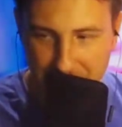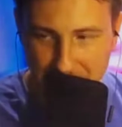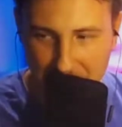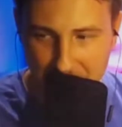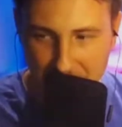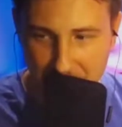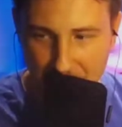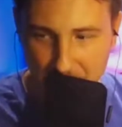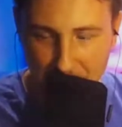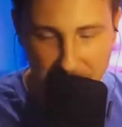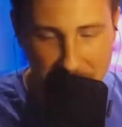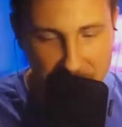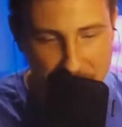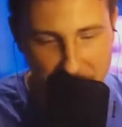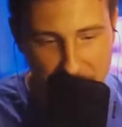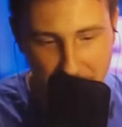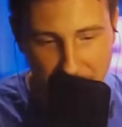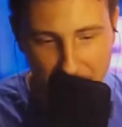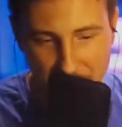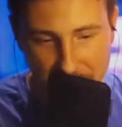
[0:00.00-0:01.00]
the
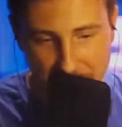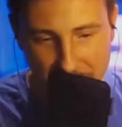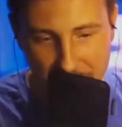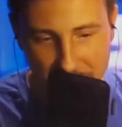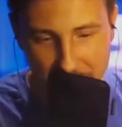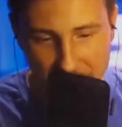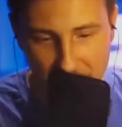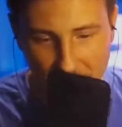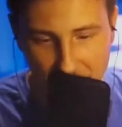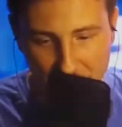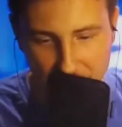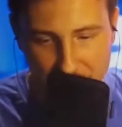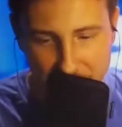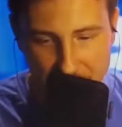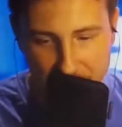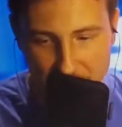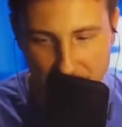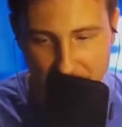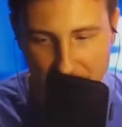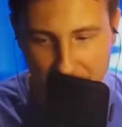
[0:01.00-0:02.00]
people in it are really
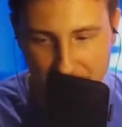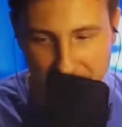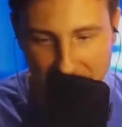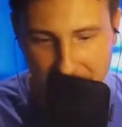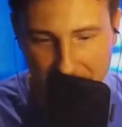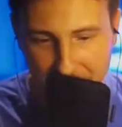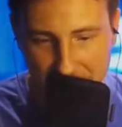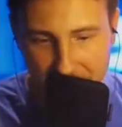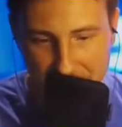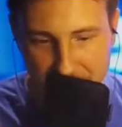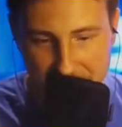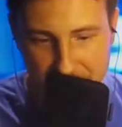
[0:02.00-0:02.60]
what matters.